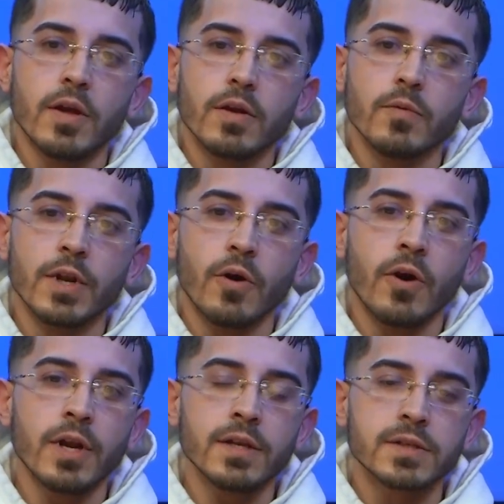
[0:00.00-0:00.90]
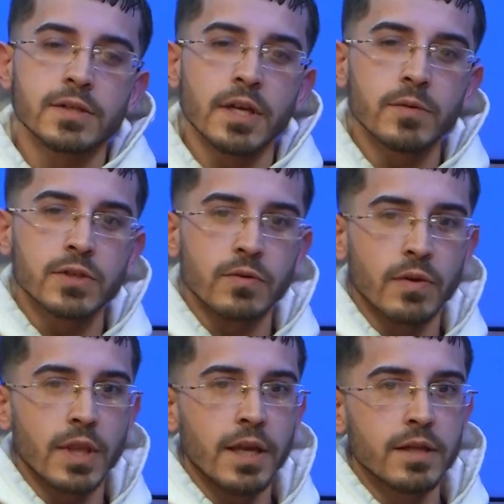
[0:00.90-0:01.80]
when the audience is able to
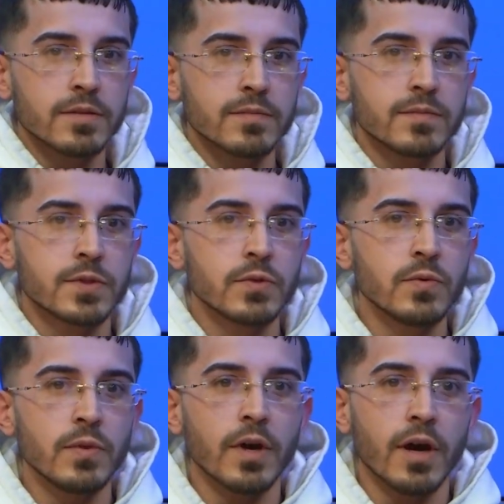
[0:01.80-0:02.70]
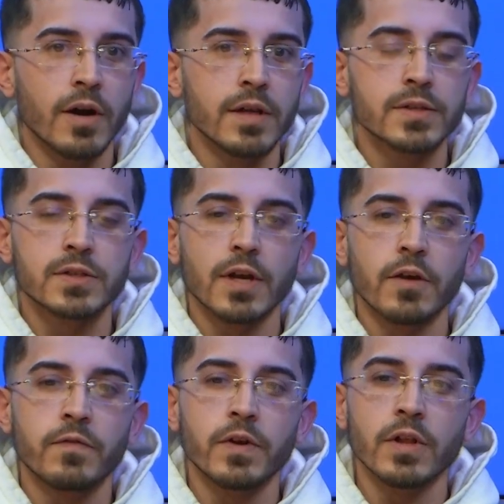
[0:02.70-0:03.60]
relate to the artists, I
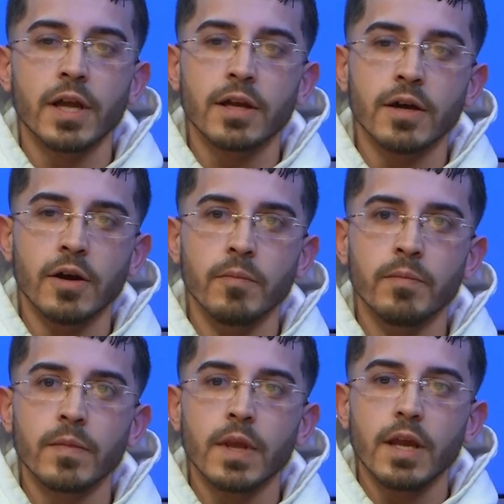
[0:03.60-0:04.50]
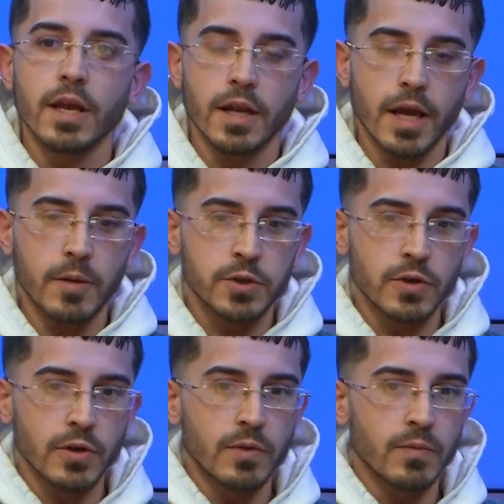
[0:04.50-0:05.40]
feel like, and
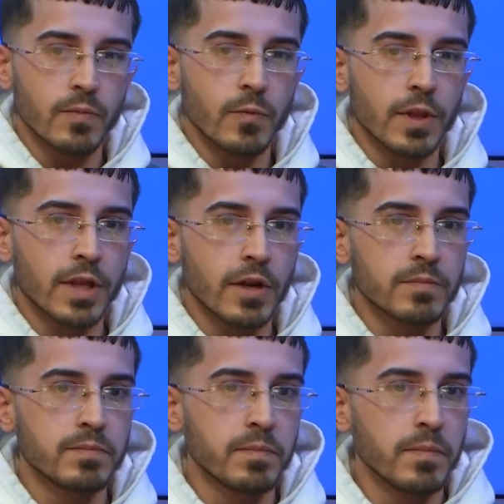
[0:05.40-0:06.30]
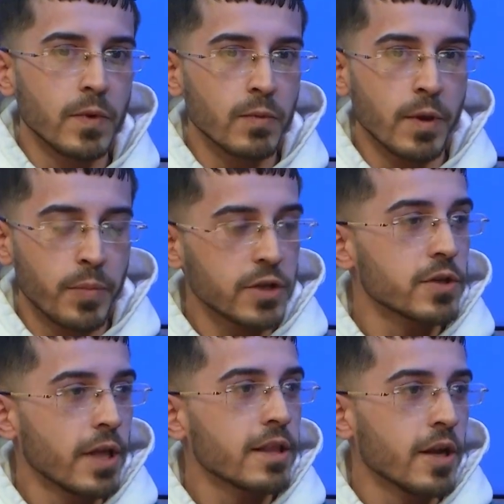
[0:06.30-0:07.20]
capture the
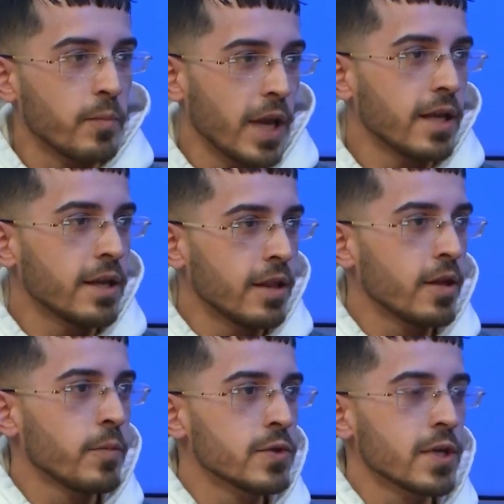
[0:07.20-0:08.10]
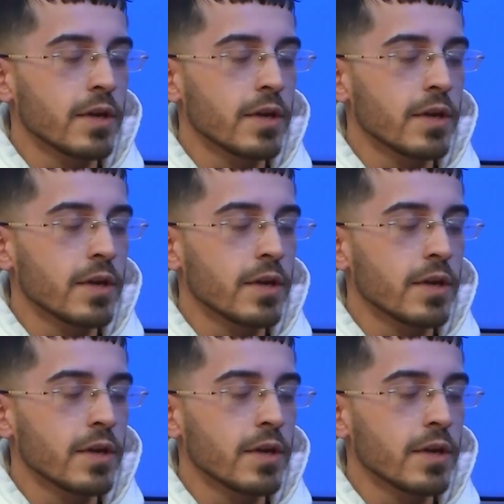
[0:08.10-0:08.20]
picture that they're painting in their music.